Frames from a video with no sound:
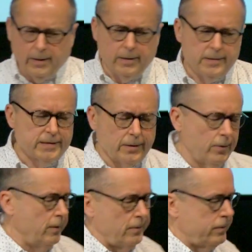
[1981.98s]
Now you say,
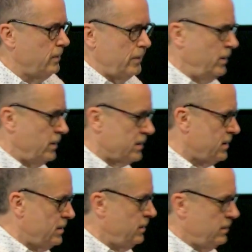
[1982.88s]
well,
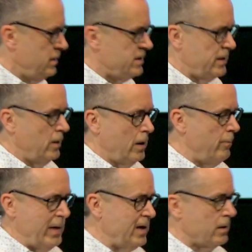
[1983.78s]
goodness, he's getting all
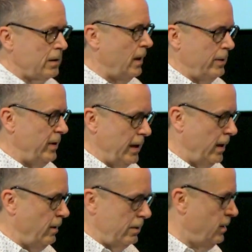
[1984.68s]
medical on me
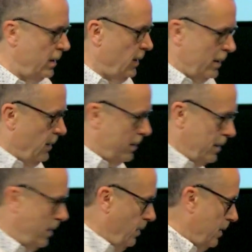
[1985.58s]
now.
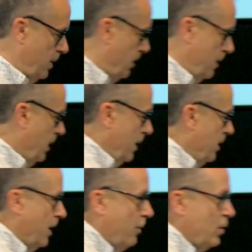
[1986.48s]
Yeah,
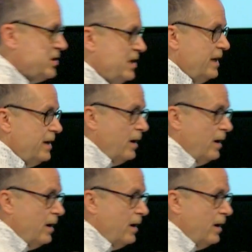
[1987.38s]
no, that wasn't it at